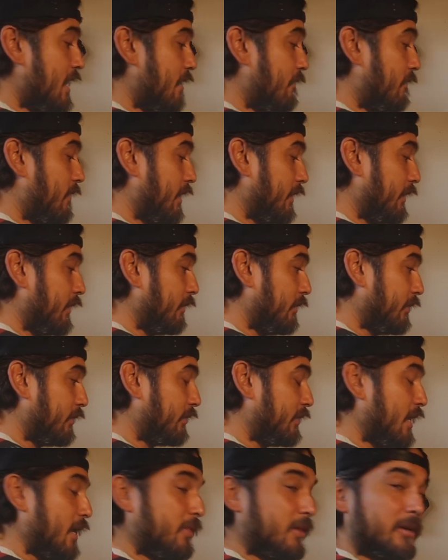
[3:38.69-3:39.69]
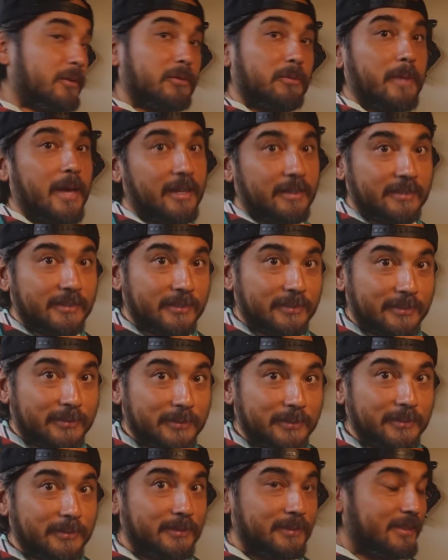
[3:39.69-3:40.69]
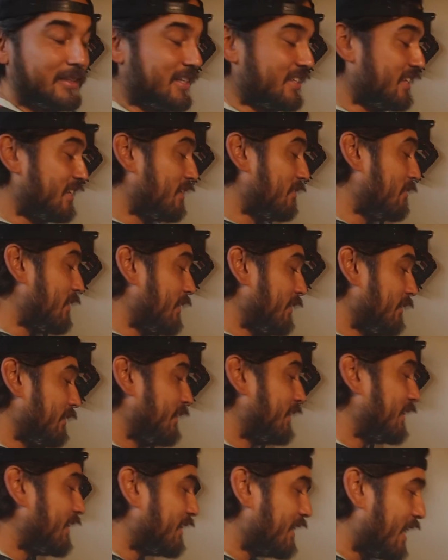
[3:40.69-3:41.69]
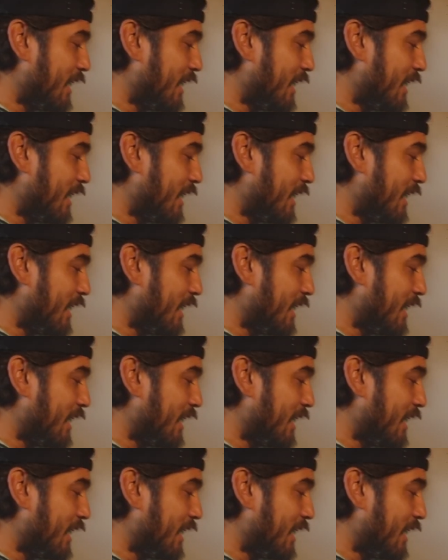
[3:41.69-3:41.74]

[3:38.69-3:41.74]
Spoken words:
I finally looked, I thought it was magazines too, and then I finally looked at the